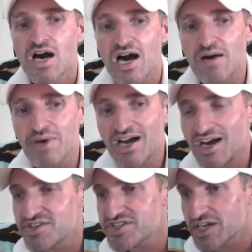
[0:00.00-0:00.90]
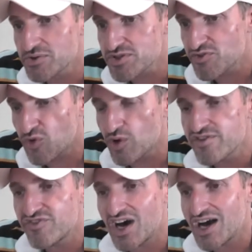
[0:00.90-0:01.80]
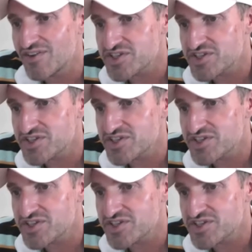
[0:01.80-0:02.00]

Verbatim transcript: My highest sale was at 45.